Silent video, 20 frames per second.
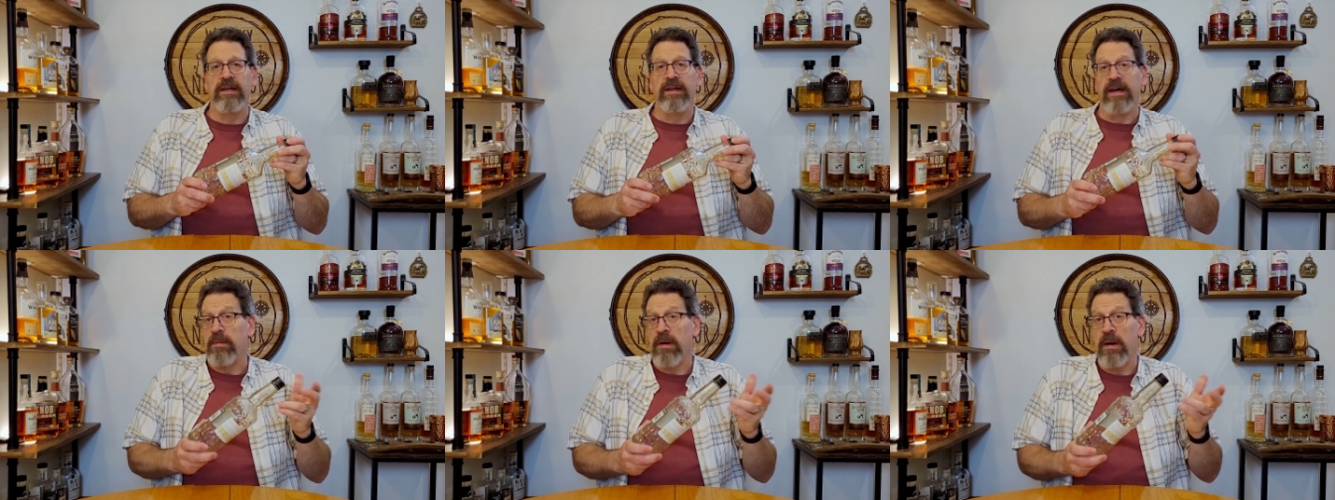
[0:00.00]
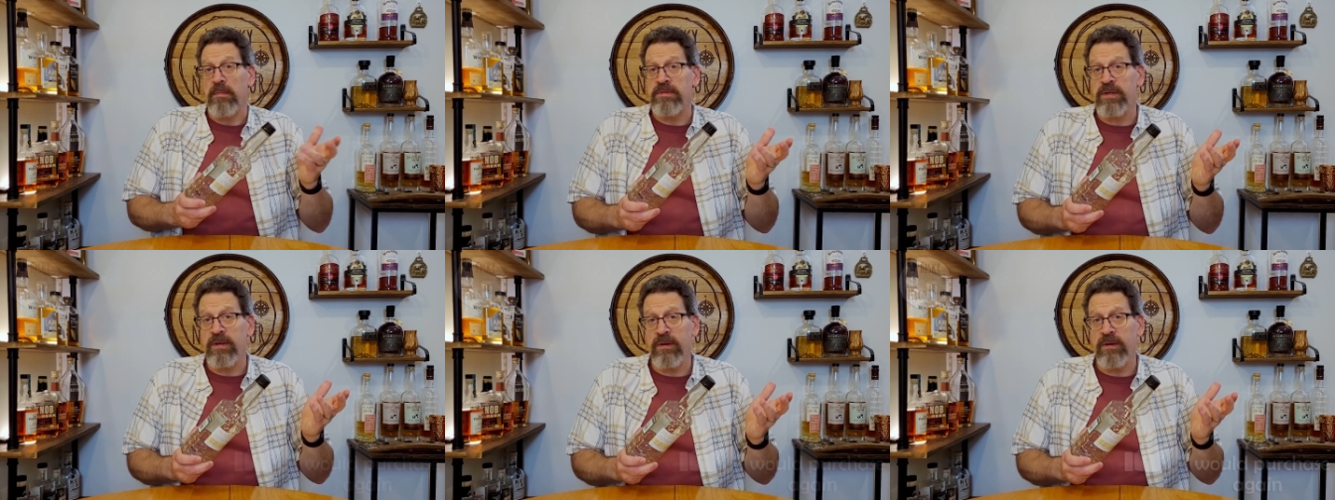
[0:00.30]
I'm
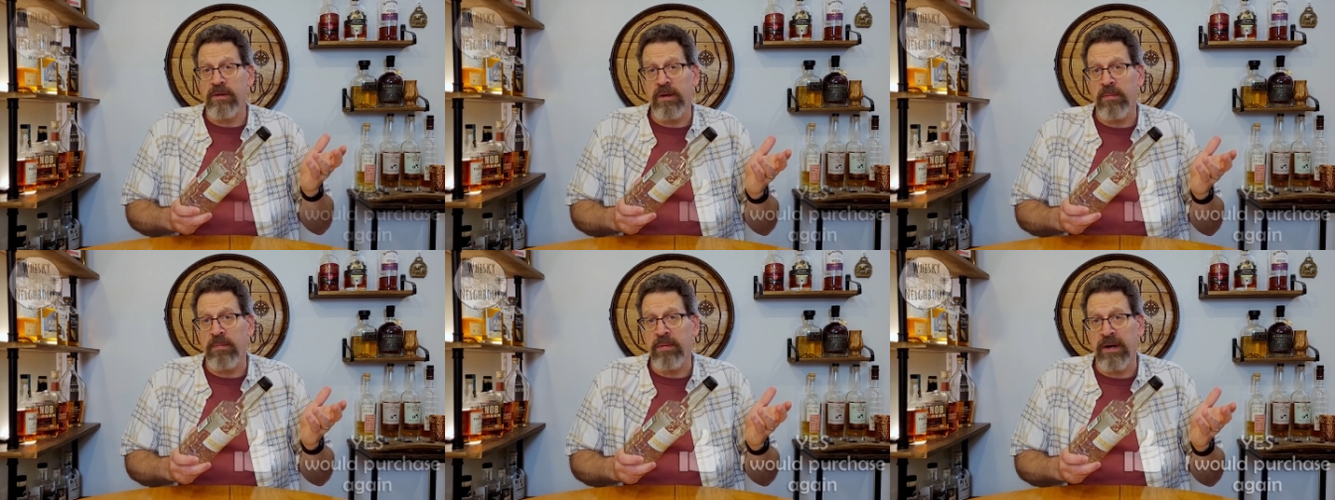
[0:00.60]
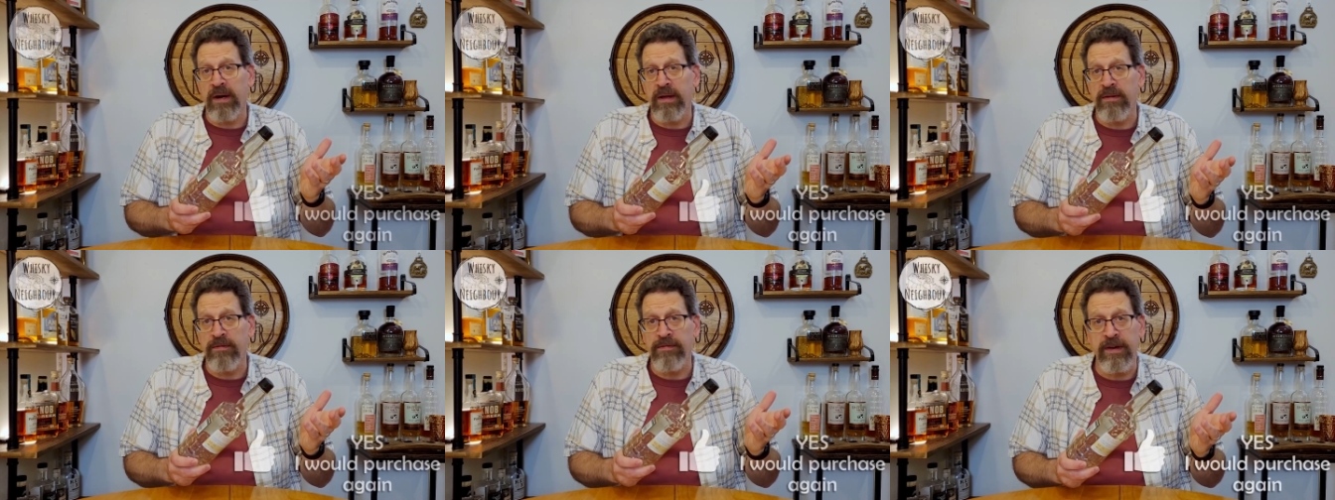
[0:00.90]
absolutely going to
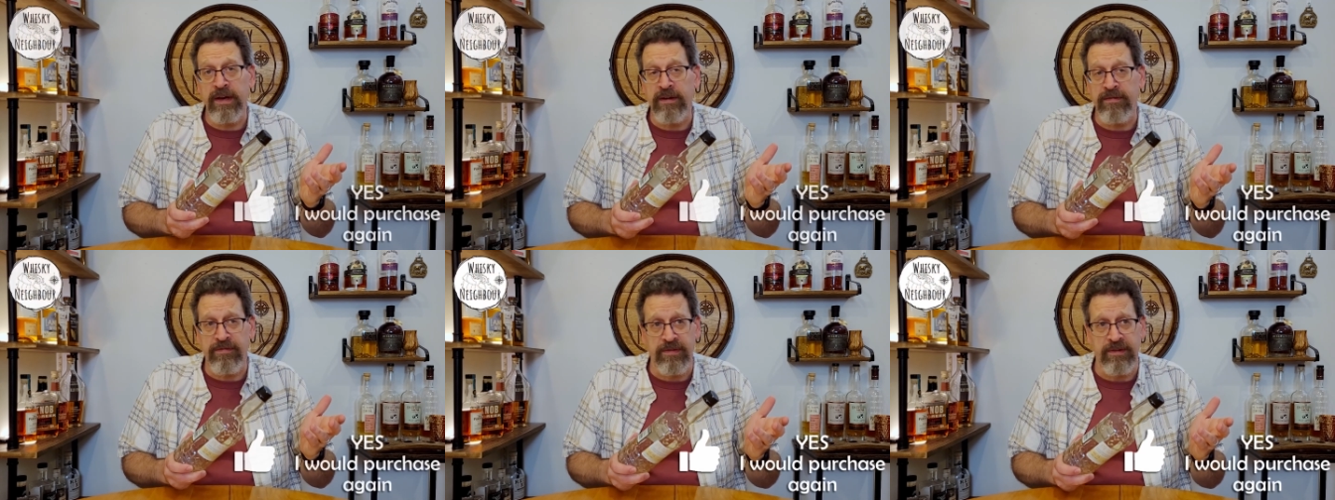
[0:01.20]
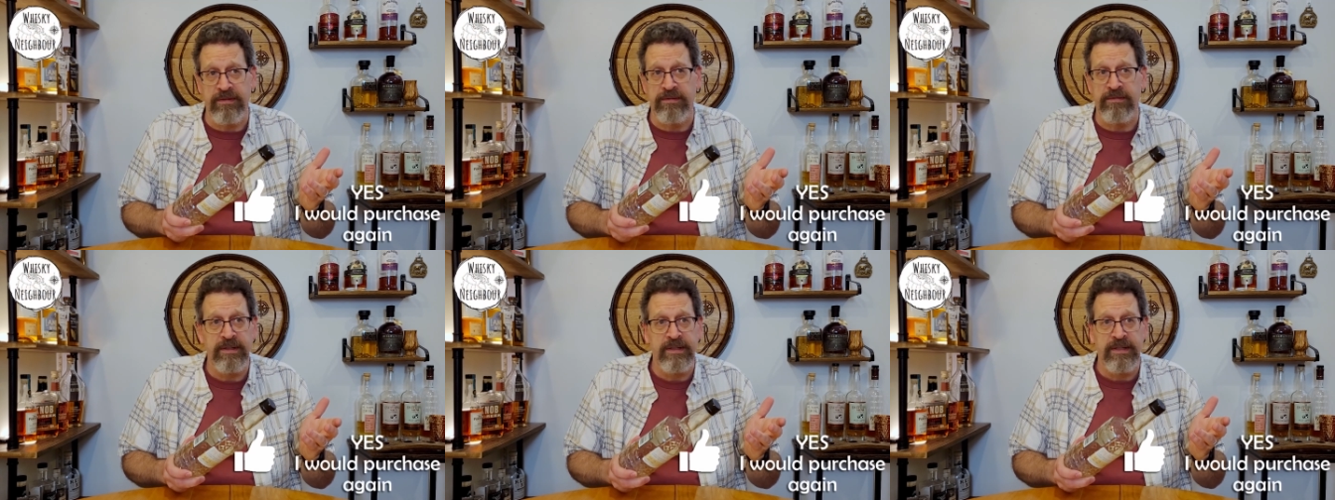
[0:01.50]
buy the fifth
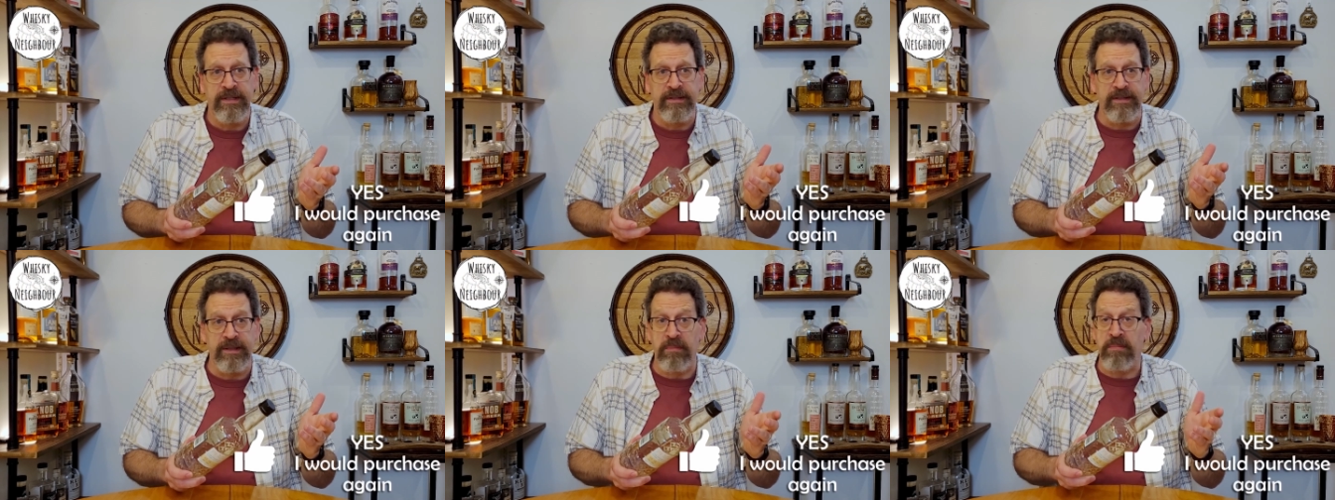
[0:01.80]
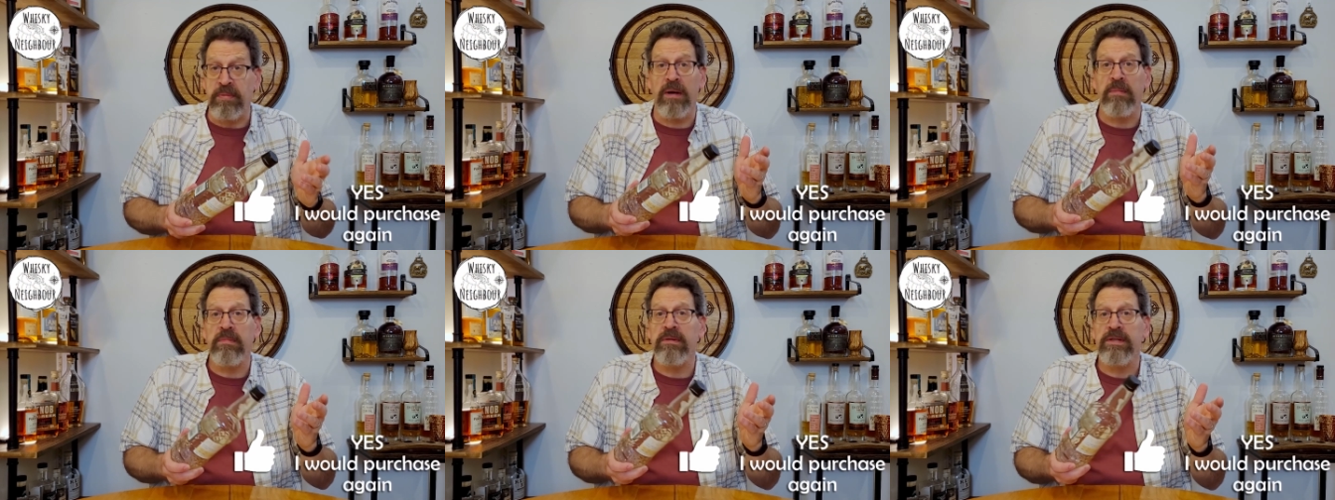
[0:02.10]
and then
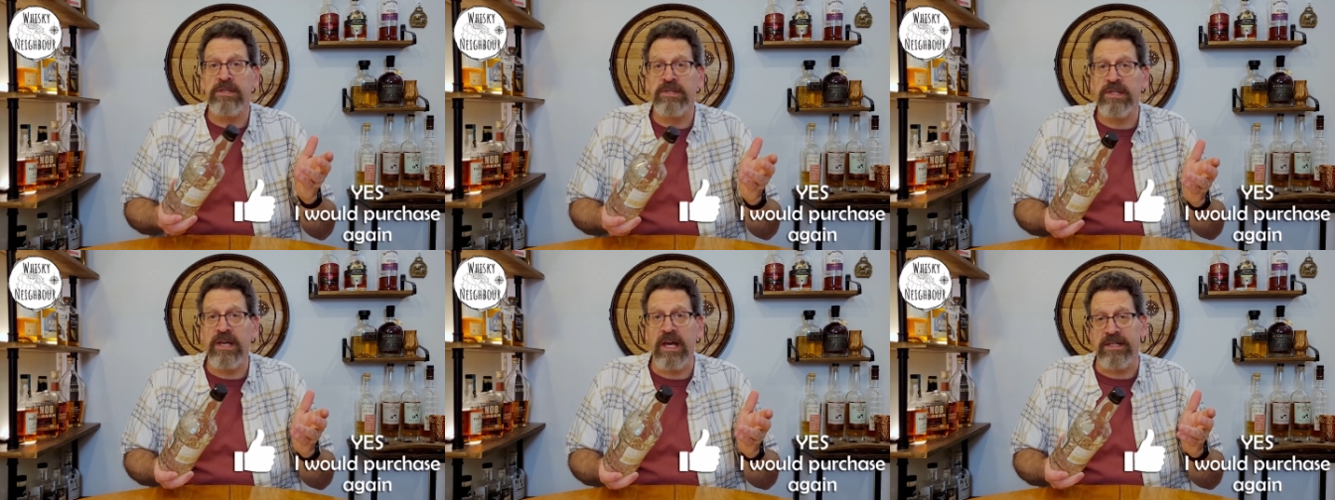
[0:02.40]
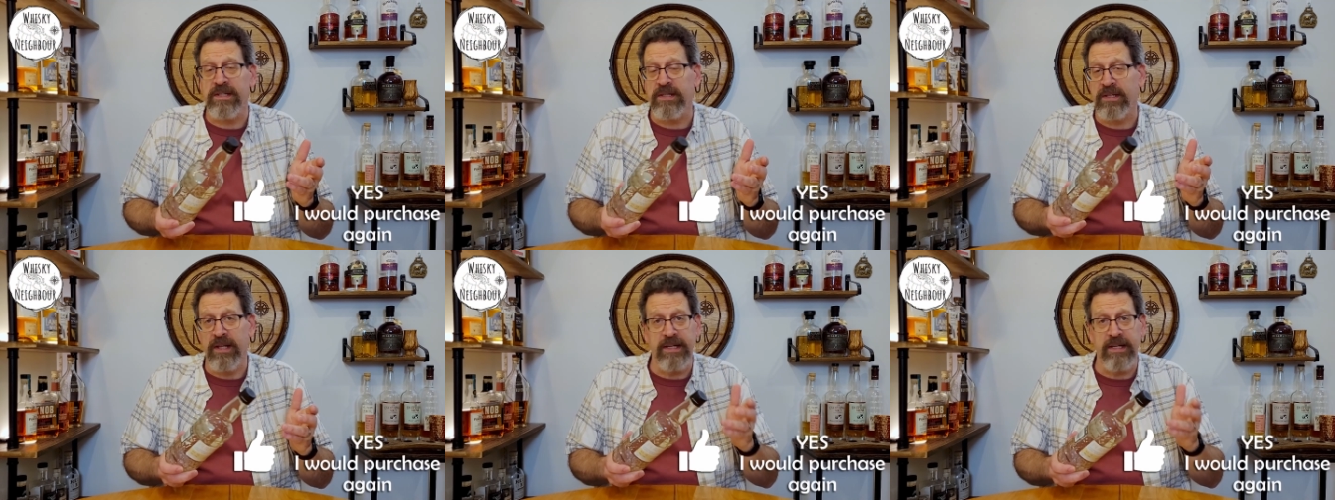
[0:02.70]
probably the sixth,